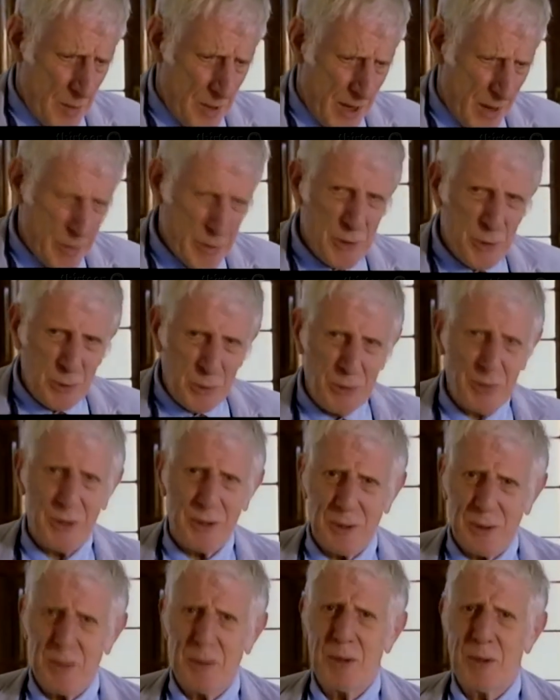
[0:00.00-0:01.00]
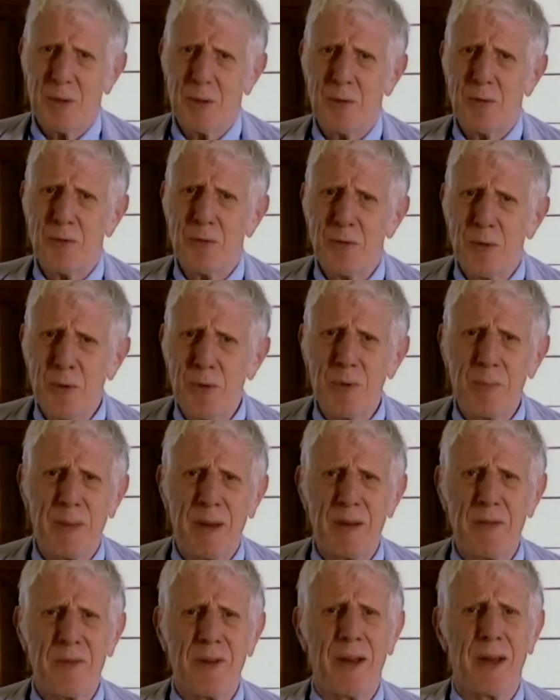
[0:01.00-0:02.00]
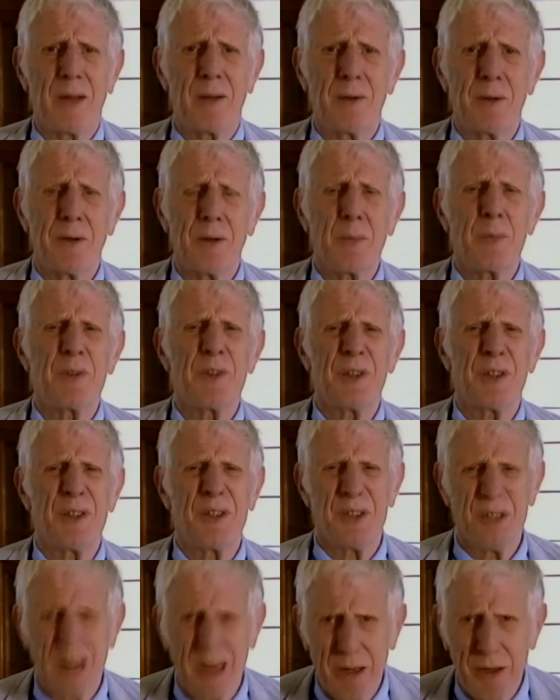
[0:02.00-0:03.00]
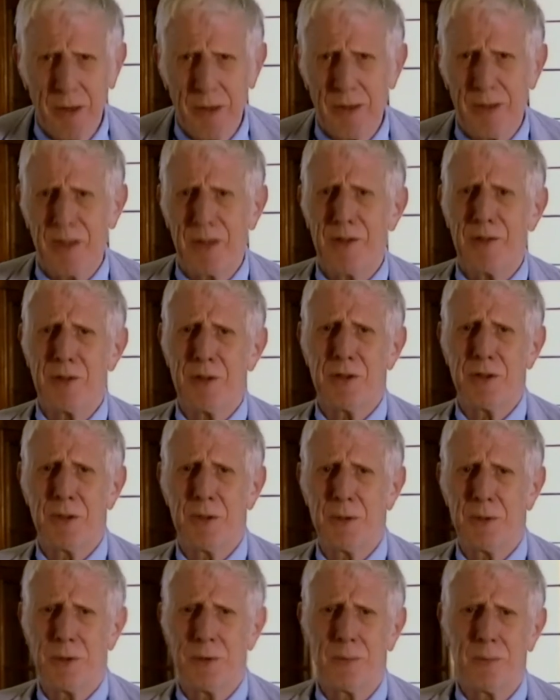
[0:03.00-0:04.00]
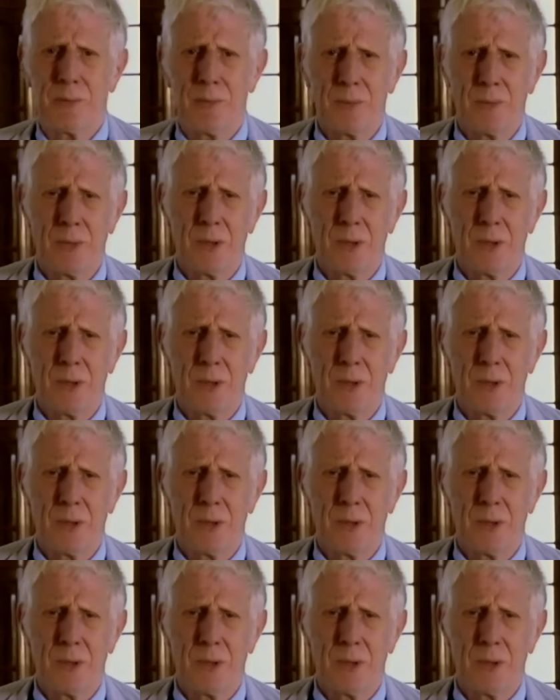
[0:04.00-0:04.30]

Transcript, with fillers: But I was also drawn by the fact that it was a secular institution.